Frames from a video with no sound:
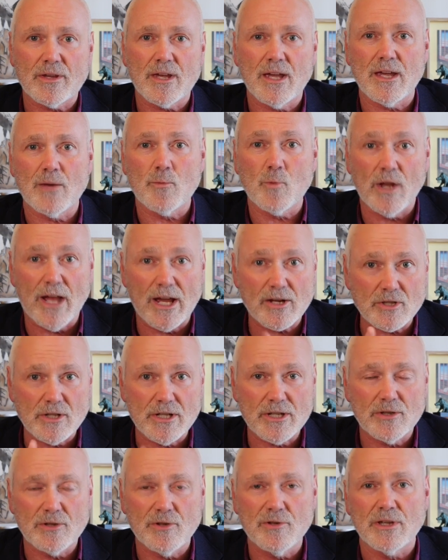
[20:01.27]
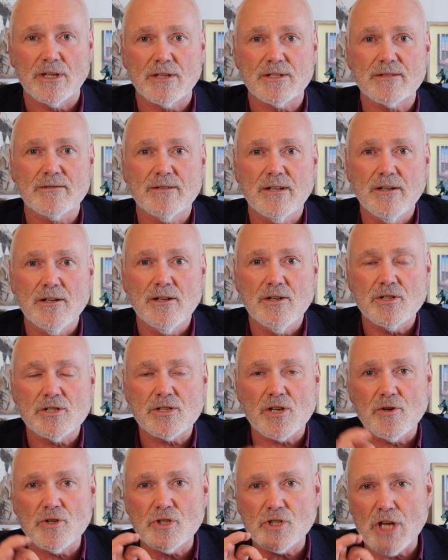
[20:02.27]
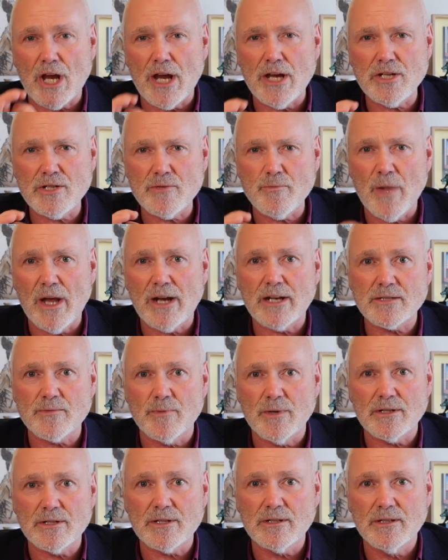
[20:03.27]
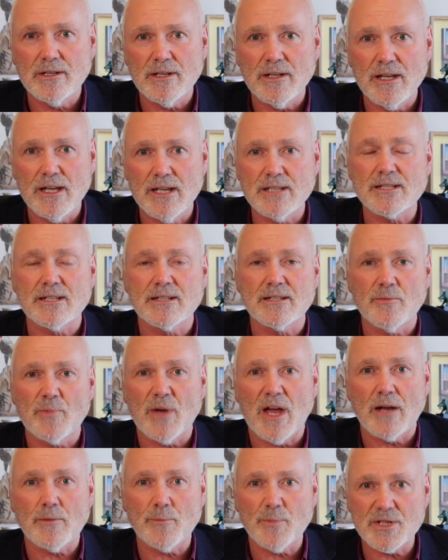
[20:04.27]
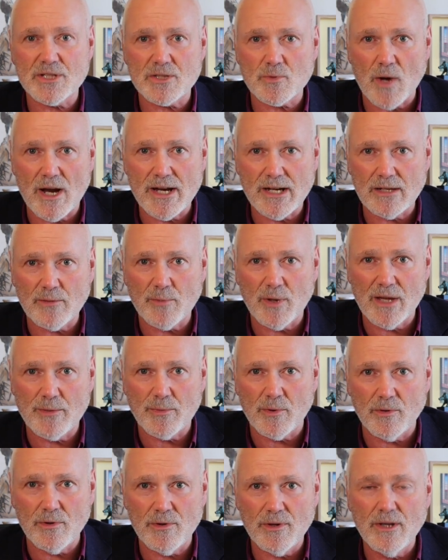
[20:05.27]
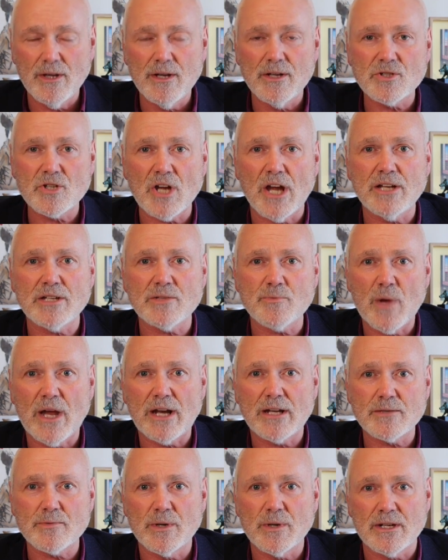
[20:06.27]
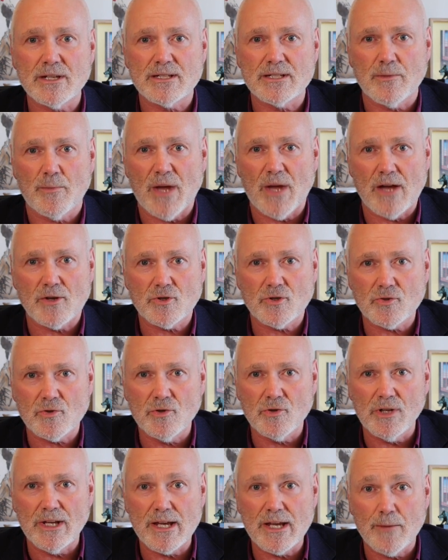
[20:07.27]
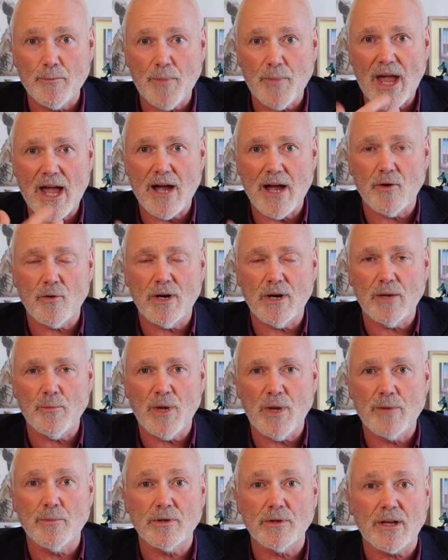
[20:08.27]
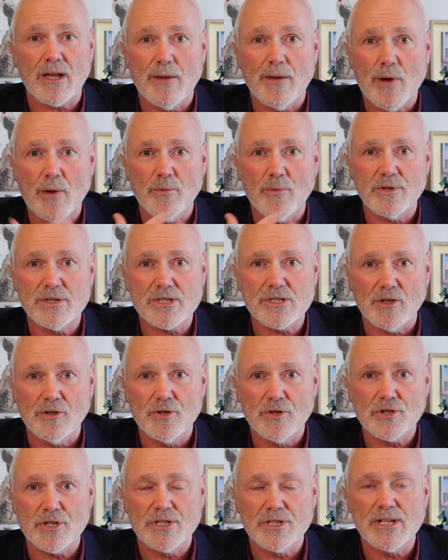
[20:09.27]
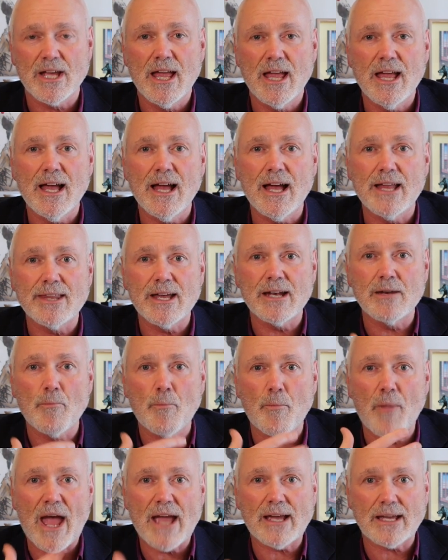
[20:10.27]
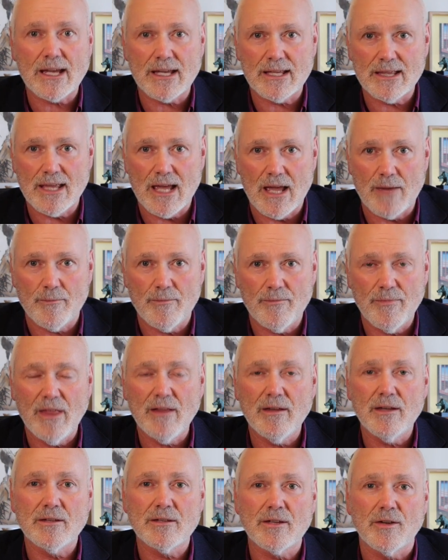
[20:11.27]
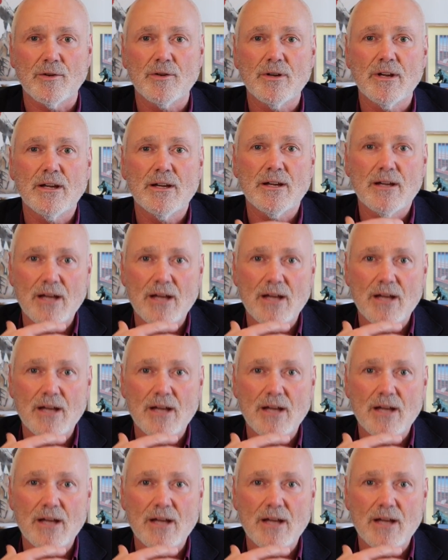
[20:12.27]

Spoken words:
team will actually do this. So change management isn't about persuading people. Change management is about truly empowering people to come up with solutions and then backing them to